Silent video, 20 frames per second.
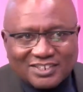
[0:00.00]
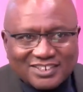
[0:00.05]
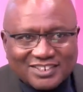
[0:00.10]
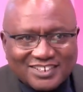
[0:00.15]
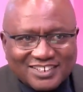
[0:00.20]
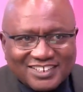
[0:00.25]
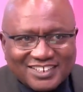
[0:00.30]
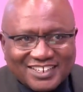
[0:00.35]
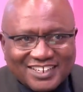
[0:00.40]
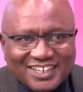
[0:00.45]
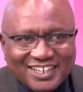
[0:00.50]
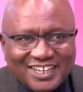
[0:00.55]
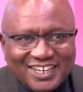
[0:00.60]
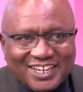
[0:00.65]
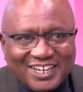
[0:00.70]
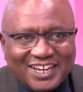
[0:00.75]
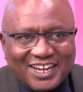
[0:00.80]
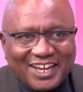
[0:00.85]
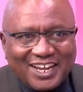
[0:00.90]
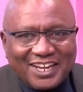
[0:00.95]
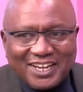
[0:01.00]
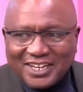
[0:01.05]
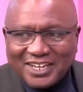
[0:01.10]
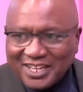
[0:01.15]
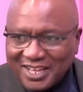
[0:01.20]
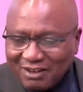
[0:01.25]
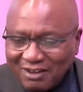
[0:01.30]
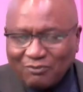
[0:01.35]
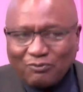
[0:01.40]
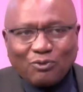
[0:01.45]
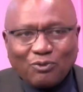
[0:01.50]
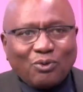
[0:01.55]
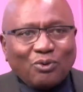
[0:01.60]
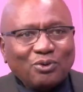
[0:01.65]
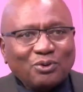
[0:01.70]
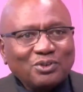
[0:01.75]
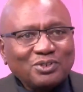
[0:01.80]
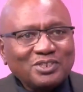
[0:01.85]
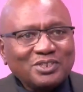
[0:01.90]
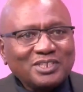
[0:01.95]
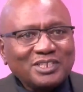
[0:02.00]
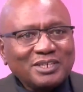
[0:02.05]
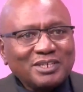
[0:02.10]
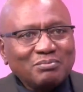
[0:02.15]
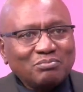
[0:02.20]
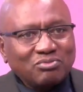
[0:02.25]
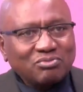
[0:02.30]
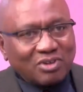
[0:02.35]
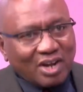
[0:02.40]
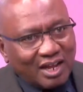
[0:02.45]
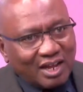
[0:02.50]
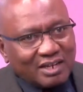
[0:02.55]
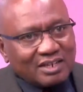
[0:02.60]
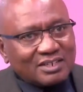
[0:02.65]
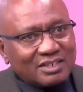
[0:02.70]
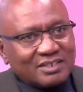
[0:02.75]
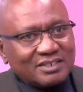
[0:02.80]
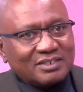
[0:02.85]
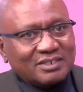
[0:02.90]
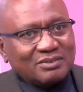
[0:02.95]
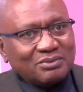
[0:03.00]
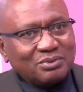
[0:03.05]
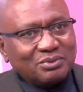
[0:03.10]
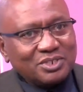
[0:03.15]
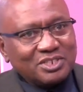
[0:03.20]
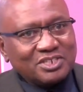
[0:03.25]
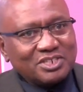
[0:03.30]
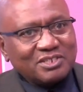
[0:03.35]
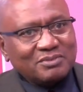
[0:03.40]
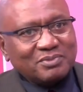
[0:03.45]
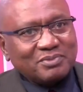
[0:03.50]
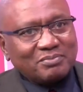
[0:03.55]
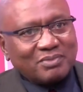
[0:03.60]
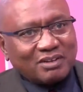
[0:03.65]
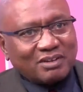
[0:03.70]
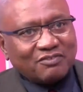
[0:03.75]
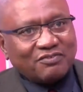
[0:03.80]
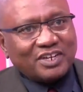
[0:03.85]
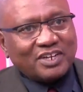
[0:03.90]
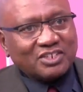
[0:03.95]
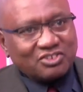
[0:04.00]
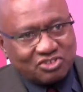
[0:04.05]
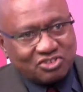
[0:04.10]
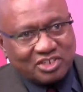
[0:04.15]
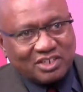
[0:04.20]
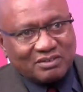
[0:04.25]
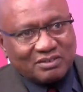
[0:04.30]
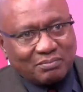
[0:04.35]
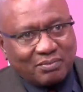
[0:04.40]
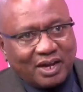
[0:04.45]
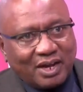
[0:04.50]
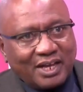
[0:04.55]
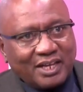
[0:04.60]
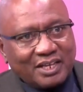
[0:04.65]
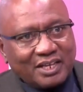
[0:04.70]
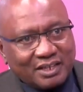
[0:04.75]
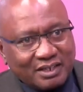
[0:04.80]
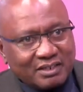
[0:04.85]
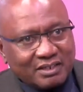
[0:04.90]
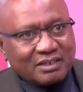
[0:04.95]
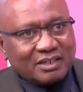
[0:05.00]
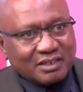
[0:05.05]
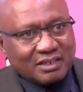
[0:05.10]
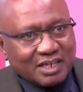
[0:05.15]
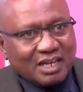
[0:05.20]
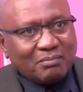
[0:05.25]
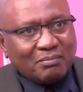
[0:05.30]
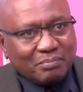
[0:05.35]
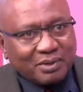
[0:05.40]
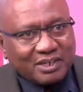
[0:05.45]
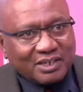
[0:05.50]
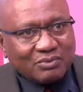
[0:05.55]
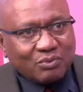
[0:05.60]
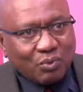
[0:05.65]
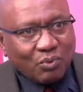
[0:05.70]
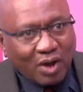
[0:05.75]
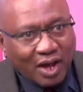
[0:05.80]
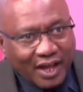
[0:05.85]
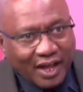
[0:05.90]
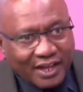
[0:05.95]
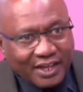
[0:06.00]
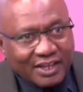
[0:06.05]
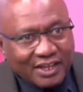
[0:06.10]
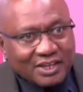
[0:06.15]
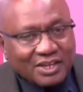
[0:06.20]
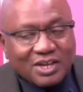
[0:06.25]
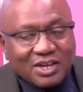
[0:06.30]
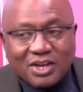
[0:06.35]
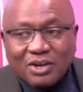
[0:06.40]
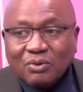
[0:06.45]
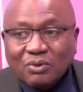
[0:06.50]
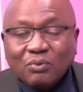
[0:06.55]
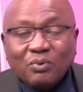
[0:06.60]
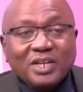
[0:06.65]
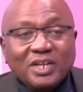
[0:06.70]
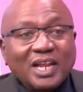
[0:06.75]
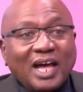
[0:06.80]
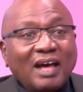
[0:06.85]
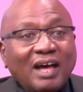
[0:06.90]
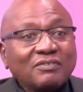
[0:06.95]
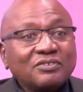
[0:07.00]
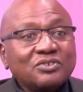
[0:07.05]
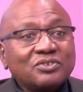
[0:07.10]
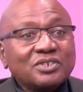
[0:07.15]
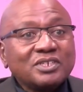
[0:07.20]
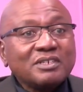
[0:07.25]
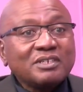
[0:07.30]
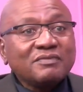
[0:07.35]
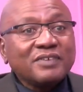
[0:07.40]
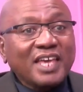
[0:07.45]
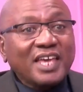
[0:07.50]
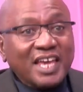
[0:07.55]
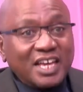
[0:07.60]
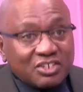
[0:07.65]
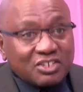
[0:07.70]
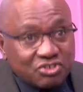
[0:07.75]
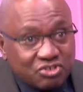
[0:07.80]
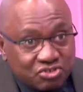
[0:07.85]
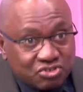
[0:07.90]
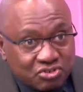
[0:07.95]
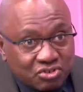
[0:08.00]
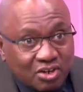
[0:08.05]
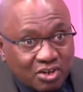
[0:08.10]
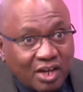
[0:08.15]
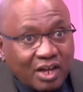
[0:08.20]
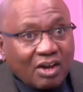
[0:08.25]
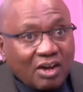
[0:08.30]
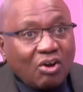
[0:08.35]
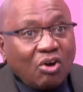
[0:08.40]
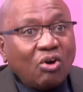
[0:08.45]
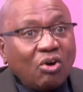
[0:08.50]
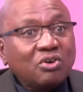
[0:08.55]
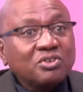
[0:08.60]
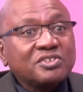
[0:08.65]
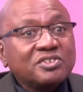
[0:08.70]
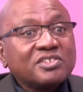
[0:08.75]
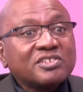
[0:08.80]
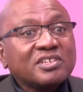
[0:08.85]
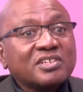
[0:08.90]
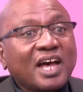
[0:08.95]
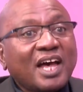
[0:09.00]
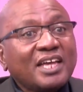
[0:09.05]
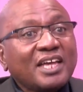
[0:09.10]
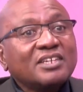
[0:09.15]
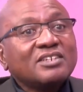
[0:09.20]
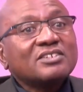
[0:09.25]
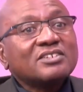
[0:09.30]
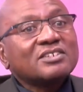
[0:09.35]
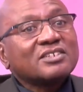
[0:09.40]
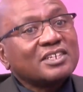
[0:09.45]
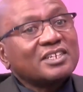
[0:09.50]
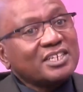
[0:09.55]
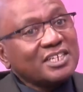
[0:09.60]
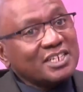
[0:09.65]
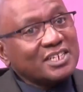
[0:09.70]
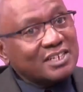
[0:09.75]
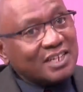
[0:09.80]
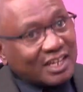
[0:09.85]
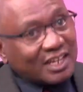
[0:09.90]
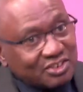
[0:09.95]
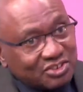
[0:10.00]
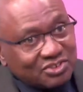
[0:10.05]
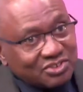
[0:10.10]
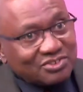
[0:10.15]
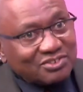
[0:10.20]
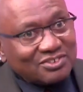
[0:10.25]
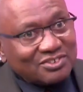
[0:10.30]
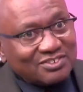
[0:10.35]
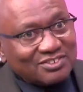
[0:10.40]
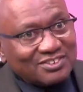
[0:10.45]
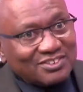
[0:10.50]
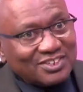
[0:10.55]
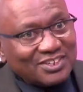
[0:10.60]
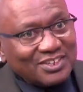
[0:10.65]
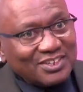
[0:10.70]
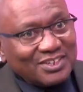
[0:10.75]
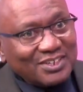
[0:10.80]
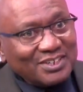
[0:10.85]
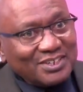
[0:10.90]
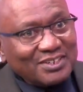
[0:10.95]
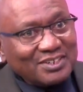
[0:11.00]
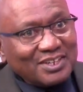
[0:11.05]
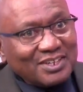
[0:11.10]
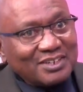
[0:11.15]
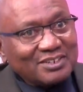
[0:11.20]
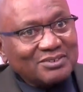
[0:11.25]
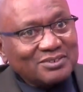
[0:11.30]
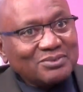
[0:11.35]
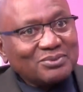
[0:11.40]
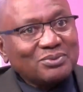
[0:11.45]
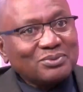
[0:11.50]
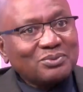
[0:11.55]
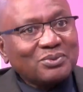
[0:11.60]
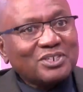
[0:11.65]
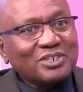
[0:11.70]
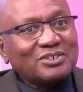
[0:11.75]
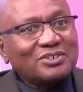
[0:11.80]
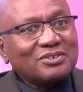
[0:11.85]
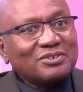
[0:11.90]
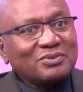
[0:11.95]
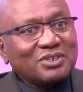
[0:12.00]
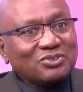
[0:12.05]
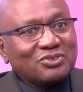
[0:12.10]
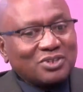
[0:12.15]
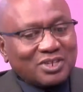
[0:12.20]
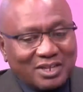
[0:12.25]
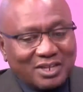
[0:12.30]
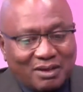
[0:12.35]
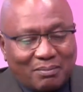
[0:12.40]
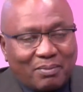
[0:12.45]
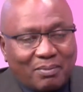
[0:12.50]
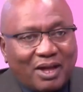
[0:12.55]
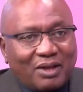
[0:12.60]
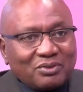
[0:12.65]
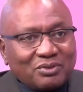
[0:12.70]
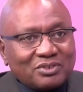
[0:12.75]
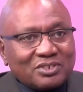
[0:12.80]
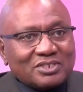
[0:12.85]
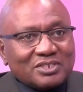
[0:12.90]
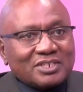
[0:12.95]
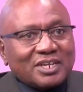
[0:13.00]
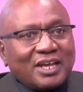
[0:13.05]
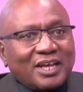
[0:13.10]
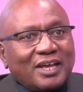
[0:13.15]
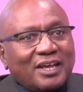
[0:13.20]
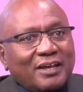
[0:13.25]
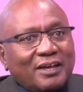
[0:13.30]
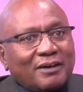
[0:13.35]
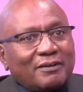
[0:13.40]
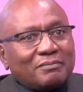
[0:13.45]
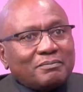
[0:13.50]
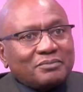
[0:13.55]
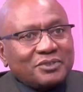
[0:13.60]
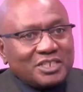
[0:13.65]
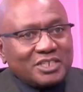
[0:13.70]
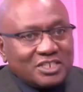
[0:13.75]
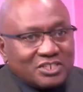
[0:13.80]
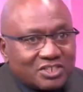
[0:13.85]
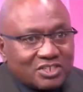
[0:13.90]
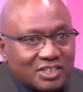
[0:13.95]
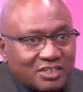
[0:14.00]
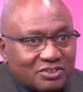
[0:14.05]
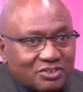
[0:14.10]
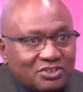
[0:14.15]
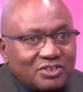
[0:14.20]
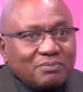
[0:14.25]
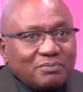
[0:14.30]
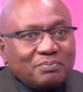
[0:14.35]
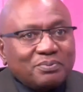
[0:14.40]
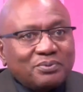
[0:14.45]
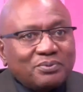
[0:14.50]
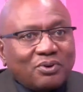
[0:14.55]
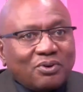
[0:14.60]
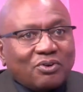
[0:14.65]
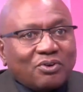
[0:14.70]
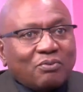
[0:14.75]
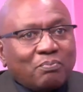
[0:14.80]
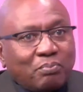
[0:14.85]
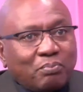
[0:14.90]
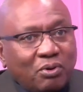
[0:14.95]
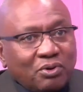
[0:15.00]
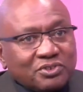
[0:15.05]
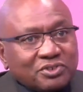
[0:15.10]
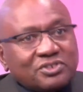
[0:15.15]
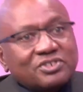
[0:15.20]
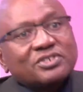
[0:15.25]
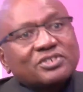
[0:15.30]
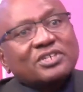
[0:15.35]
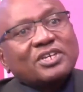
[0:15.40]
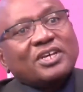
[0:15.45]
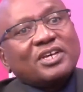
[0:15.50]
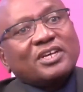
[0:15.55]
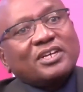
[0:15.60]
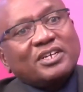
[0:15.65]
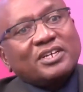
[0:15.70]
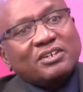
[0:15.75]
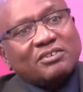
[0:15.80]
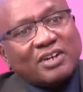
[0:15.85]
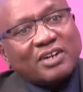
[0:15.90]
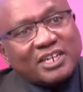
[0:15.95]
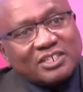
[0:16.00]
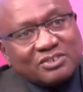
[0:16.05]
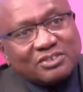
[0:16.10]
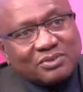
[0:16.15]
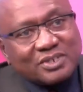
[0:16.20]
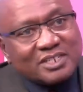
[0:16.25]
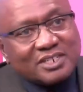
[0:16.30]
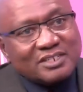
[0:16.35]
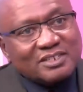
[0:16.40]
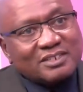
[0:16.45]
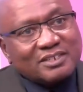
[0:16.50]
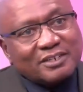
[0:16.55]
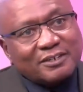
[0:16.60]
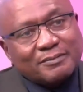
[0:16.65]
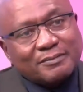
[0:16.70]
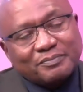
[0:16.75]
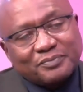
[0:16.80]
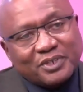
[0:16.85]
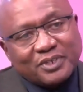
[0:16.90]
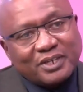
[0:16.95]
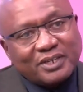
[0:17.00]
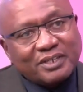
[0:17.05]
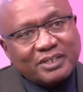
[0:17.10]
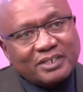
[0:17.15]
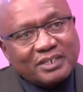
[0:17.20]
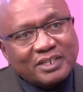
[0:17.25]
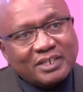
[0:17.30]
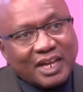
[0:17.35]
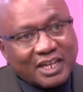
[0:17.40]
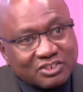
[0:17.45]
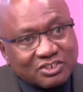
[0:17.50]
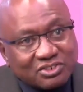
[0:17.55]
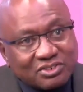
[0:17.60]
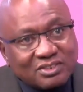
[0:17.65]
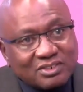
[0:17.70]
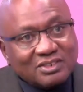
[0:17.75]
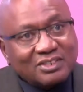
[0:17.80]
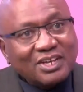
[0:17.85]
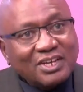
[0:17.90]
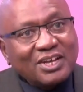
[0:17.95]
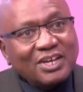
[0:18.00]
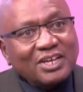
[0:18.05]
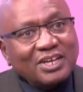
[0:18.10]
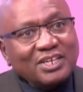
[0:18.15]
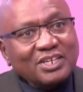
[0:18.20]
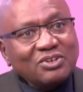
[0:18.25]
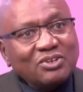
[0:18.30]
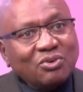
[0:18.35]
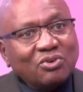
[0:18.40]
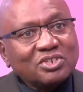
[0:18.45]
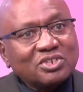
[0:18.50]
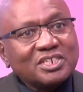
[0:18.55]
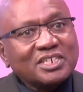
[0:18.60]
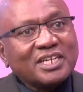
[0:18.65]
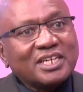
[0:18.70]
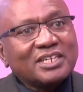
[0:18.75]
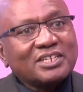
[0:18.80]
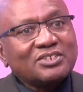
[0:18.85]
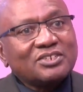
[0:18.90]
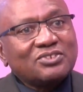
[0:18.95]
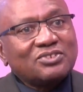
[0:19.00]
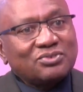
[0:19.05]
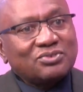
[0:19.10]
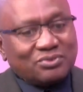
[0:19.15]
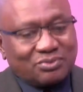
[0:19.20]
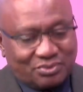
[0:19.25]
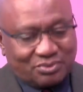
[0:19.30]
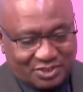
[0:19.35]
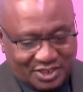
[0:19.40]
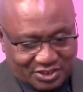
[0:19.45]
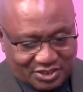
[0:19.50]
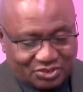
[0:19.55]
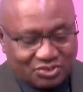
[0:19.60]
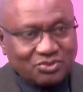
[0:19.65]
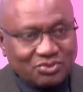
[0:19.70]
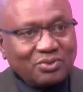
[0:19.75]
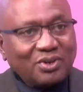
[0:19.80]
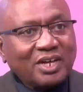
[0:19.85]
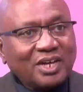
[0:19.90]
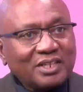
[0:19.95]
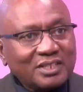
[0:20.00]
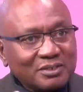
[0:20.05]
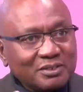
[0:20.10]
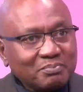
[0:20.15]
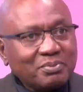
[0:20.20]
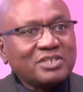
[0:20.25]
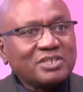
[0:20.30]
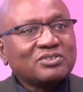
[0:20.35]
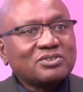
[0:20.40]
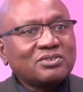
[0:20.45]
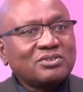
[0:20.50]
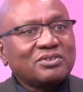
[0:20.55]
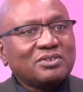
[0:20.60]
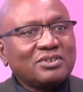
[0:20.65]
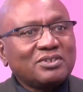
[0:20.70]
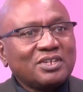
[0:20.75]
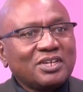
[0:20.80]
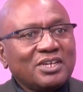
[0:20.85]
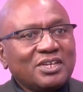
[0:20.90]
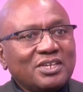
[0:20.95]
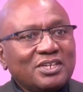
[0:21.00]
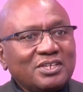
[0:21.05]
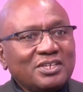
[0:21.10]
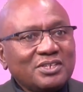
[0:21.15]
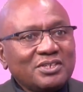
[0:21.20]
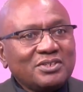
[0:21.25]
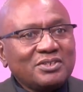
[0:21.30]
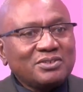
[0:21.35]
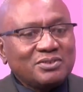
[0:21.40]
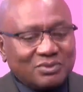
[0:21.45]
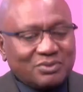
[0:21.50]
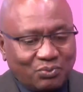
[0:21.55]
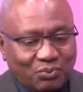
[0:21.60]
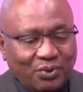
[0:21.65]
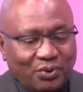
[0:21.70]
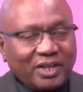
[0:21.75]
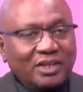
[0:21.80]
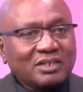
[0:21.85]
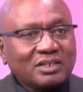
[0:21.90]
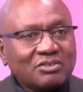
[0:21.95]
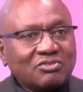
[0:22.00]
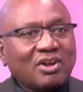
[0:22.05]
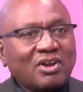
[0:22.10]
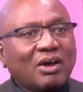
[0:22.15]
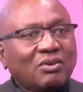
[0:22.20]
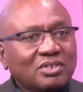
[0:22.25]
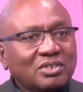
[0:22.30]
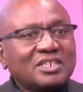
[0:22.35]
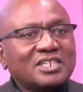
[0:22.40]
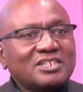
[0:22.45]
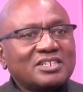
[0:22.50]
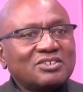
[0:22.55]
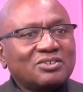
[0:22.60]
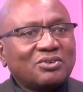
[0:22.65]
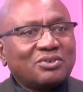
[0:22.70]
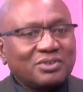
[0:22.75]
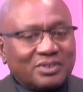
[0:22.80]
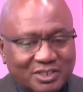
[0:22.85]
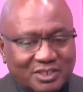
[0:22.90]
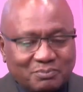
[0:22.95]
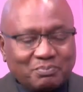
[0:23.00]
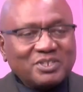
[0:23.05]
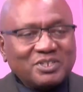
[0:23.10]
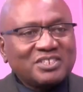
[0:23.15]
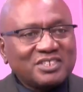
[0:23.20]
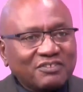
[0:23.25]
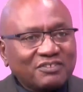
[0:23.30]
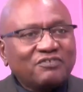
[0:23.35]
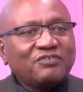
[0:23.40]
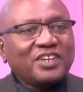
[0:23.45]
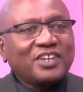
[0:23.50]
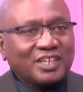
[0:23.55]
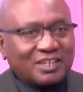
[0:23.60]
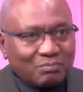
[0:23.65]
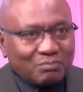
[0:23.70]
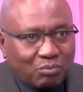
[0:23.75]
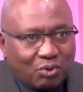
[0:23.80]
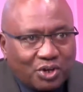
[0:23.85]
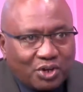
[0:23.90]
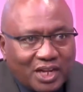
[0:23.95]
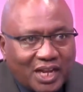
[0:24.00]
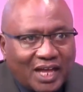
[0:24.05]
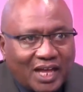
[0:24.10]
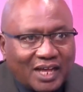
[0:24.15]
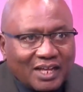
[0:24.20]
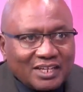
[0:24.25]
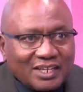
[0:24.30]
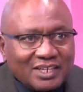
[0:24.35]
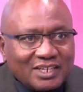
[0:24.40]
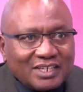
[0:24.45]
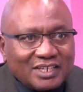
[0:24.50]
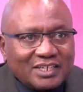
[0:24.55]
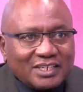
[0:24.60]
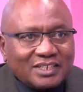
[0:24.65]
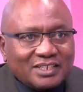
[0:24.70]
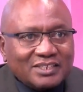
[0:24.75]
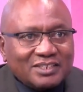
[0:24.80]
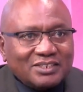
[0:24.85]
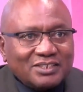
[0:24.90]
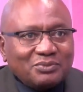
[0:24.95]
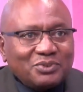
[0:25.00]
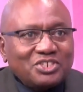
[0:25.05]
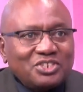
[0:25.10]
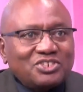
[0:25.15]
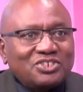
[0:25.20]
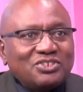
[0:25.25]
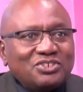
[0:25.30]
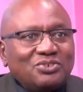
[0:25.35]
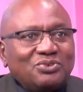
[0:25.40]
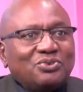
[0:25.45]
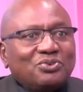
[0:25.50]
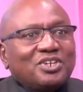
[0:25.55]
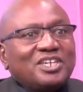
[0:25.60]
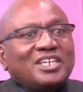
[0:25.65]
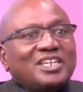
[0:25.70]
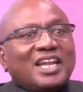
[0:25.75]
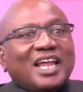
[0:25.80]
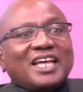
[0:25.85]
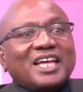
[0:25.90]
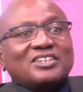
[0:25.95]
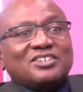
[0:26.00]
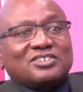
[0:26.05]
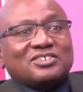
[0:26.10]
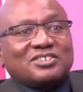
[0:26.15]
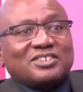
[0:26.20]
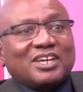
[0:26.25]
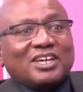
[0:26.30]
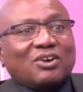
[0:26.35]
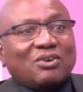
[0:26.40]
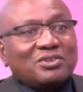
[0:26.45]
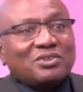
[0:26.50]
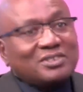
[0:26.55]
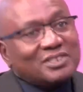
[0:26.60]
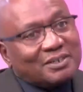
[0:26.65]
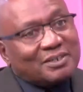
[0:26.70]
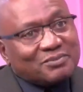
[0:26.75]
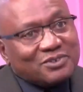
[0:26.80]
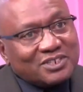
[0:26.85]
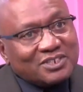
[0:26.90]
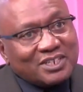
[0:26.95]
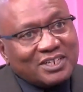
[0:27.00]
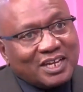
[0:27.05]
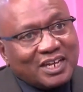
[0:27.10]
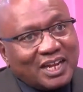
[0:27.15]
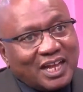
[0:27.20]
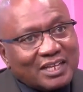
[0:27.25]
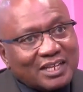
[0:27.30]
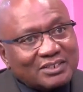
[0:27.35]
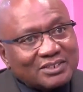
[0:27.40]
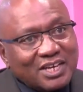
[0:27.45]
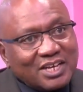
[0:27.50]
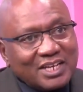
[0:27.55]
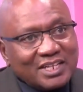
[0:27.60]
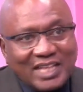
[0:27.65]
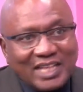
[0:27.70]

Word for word: Mm -hmm. And therefore, the brand which has been manufactured by a, a company Y right. will have to give extra on site induction mm-hmm and that is what we're talking about um, internship or postgraduate um, uh, induction right. in order to ensure this person is well grounded on this specific boiler right. uh, which you already learned the concept in class.